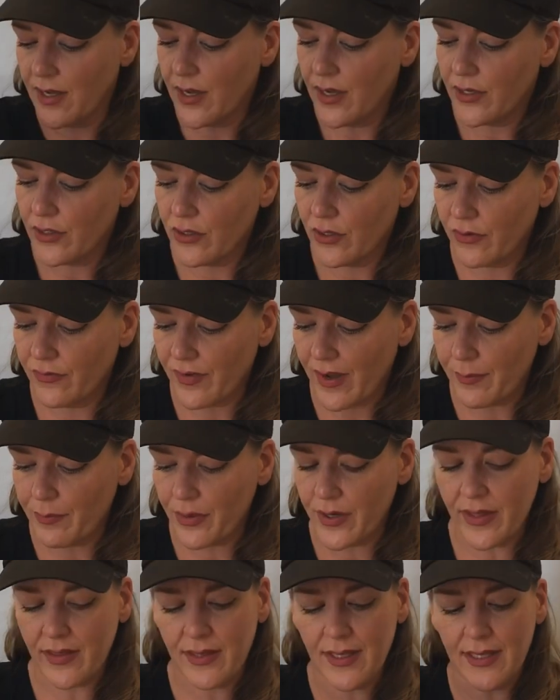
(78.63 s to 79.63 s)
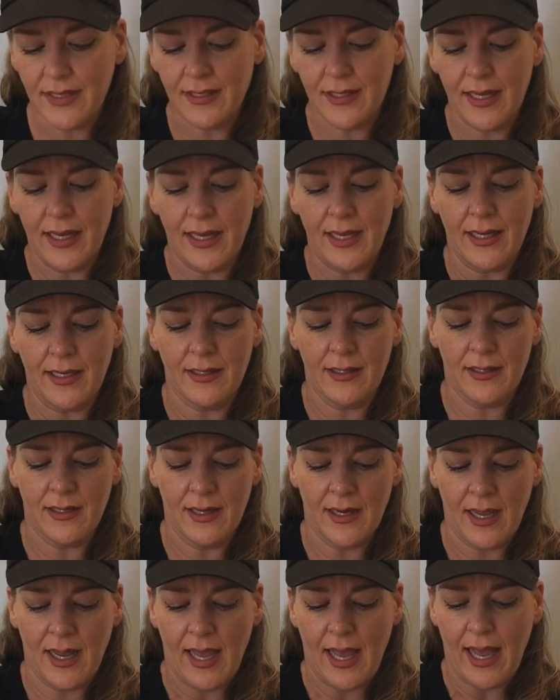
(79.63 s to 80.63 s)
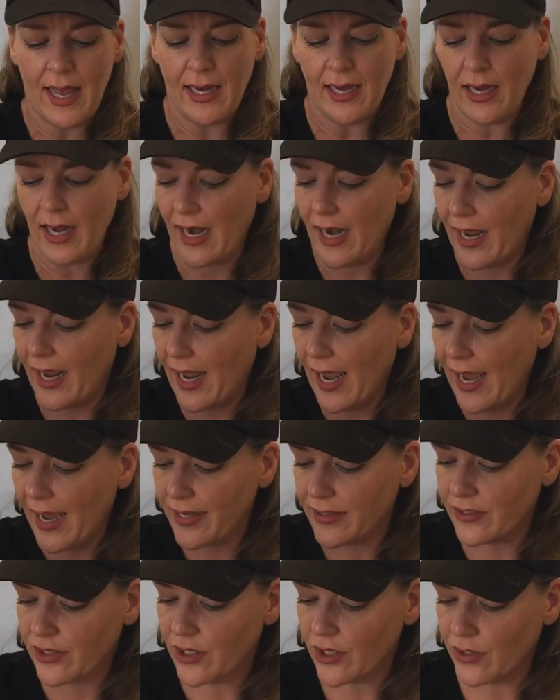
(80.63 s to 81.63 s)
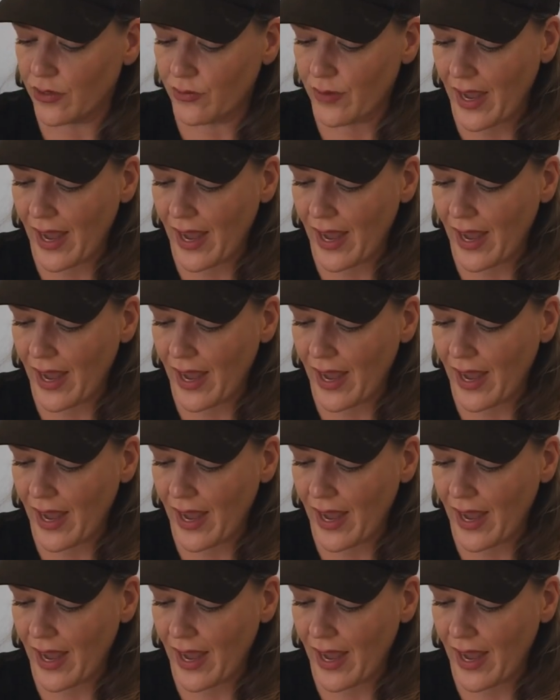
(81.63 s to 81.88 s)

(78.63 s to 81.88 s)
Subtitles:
So if I put these in and I ask you